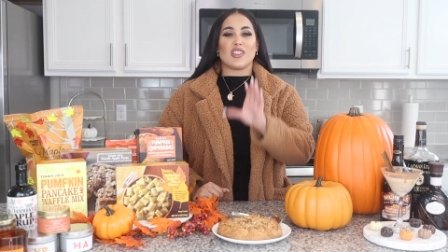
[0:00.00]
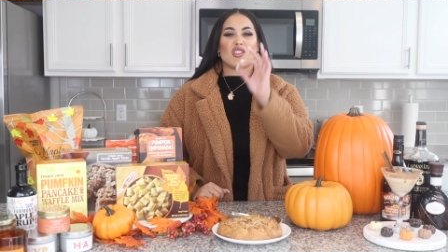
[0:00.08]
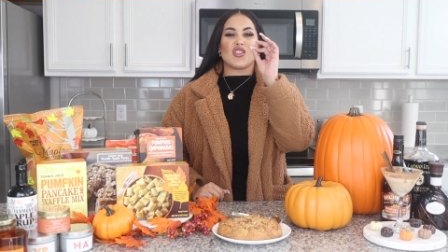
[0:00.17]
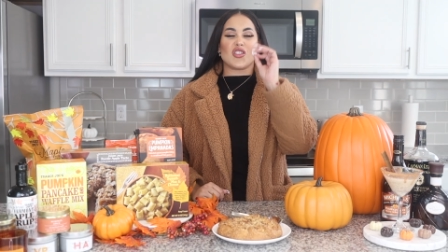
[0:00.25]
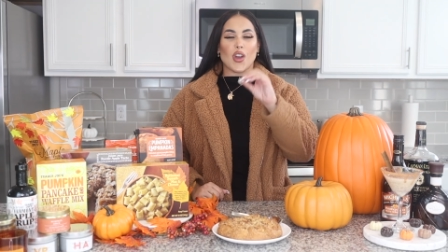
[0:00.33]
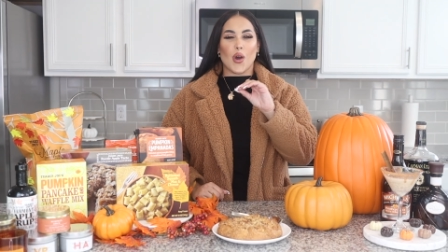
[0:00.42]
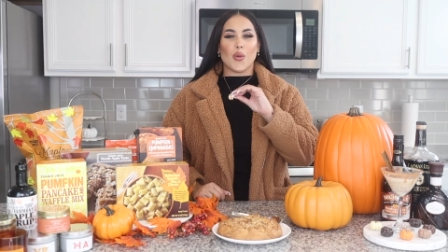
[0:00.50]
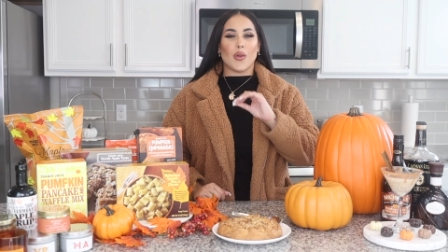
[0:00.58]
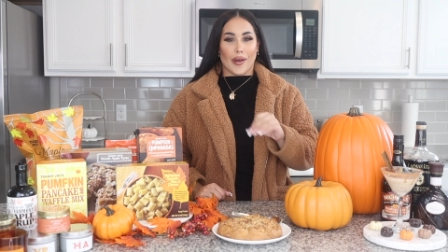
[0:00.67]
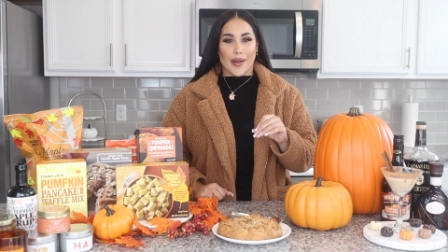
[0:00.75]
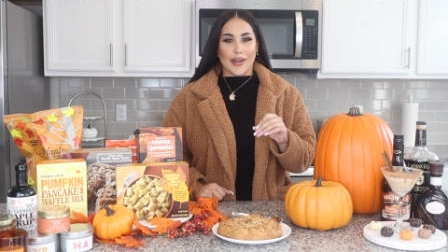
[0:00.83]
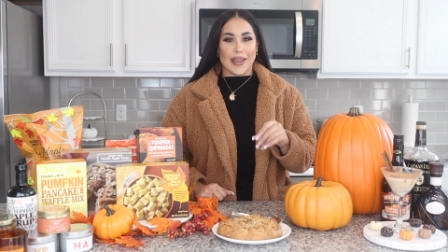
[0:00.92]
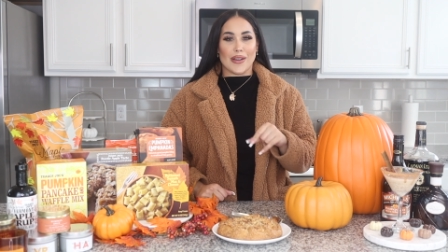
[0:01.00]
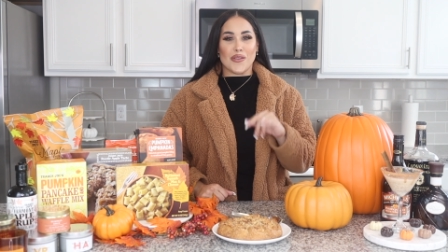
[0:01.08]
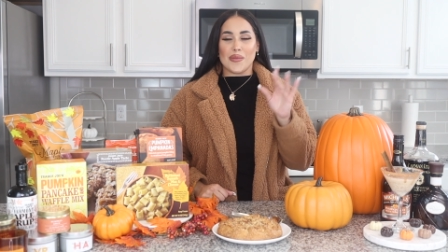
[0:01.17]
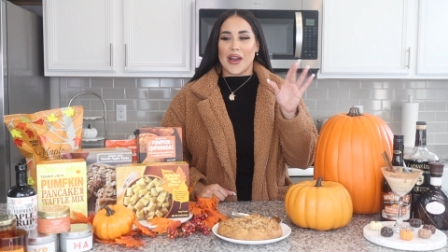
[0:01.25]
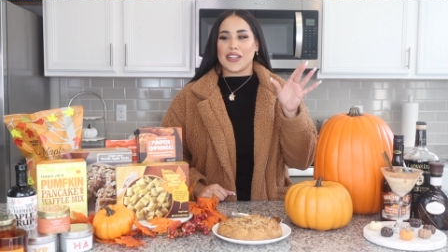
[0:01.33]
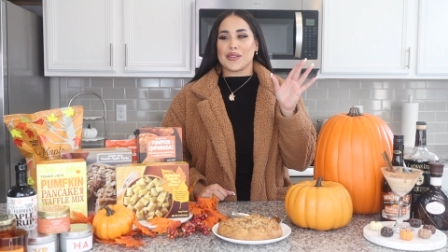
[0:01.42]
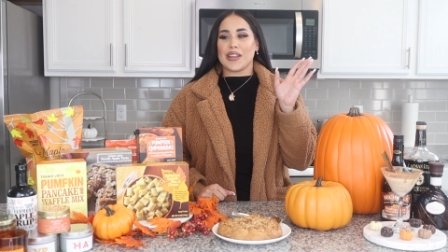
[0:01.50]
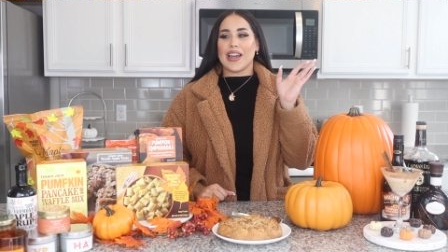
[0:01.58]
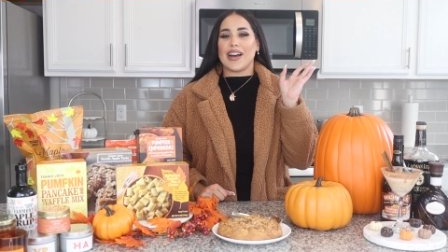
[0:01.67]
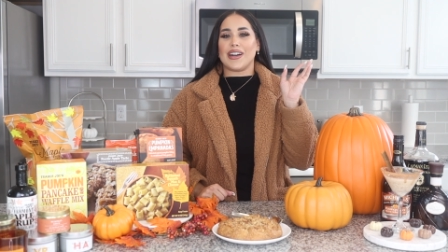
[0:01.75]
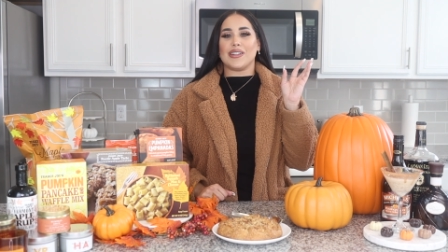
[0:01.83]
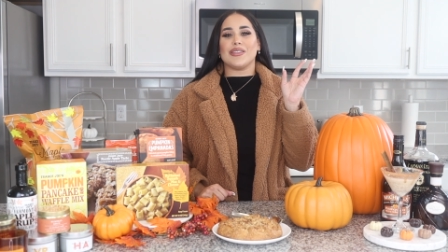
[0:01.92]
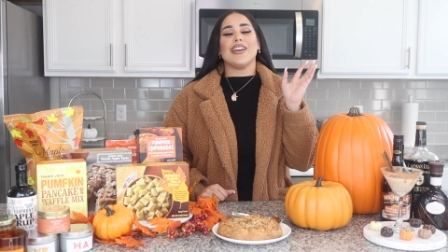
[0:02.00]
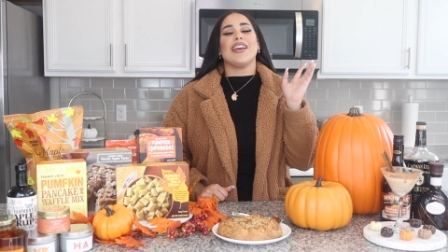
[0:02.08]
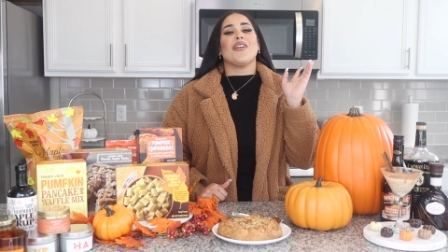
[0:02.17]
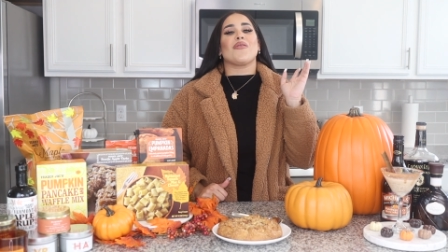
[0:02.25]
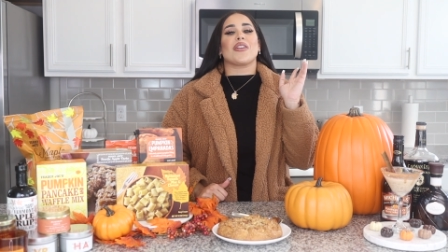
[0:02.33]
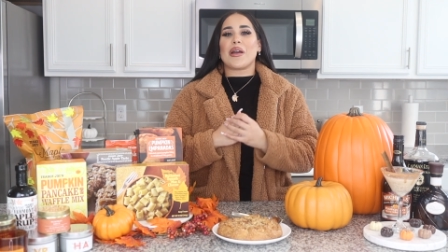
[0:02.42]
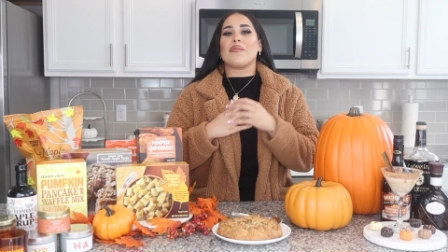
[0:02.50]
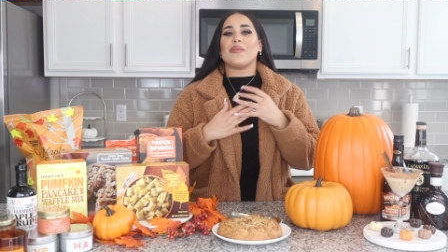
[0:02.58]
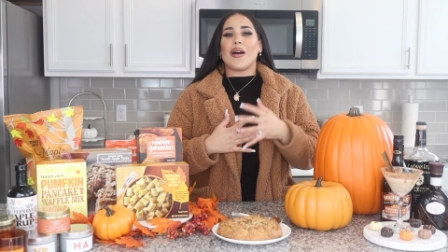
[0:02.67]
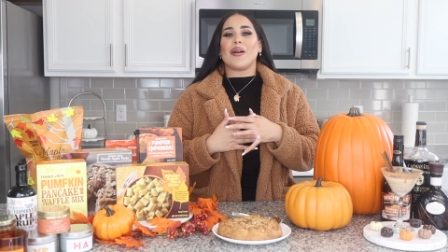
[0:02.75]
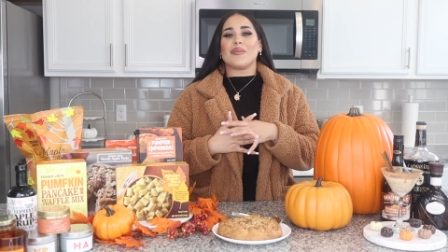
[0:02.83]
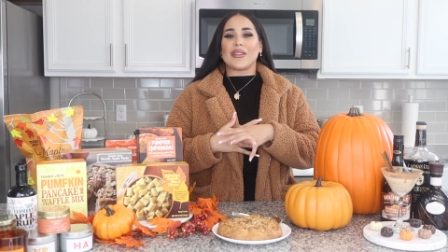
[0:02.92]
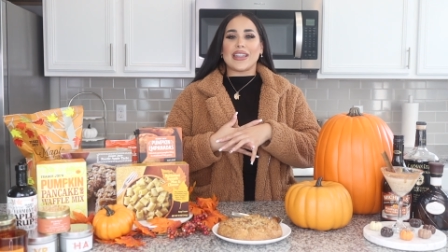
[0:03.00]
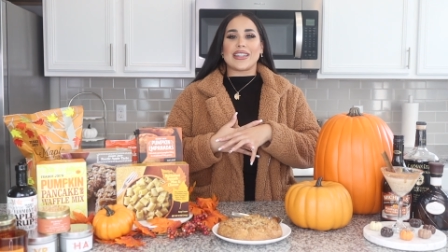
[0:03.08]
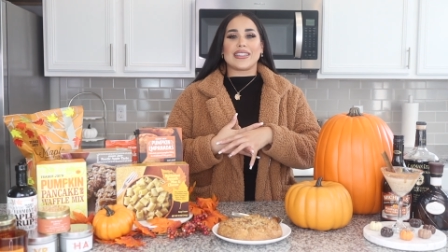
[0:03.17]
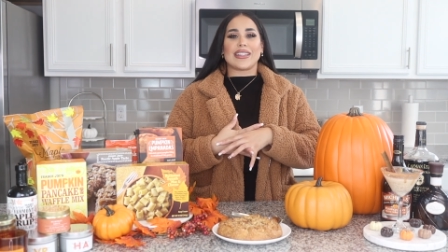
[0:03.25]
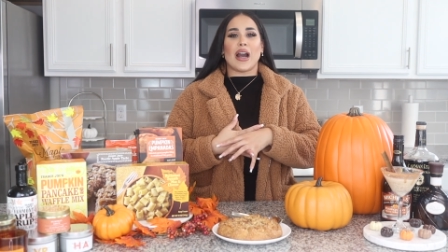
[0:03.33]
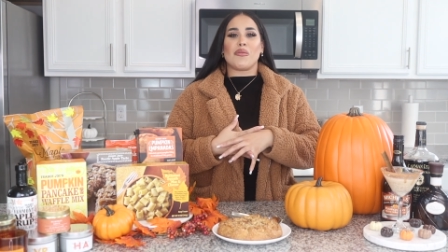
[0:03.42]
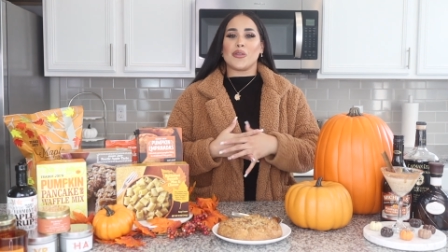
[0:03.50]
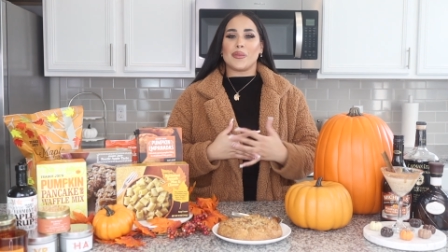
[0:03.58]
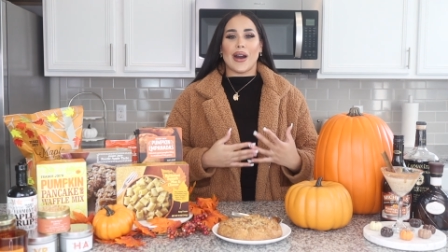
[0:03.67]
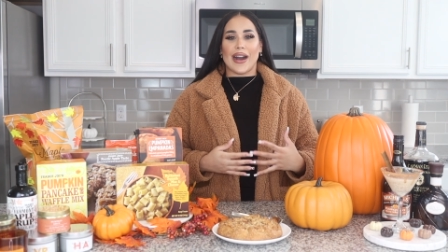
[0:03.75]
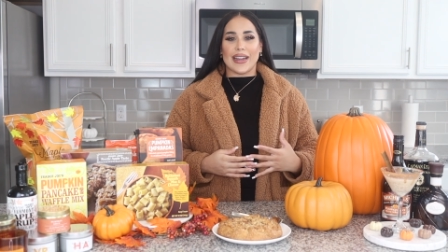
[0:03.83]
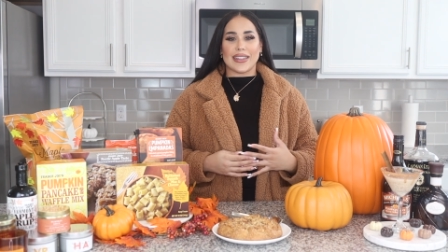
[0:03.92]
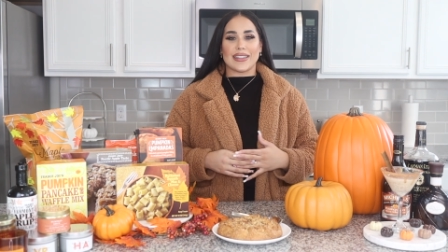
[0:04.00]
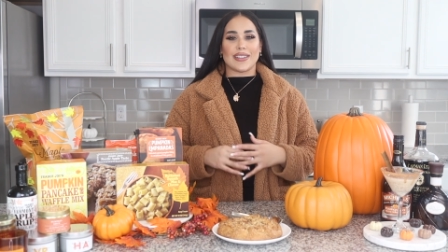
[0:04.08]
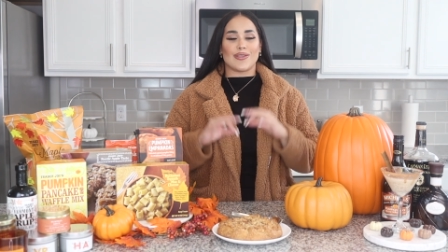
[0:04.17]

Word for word: is so good. It reminds me of when my mom makes apple pies.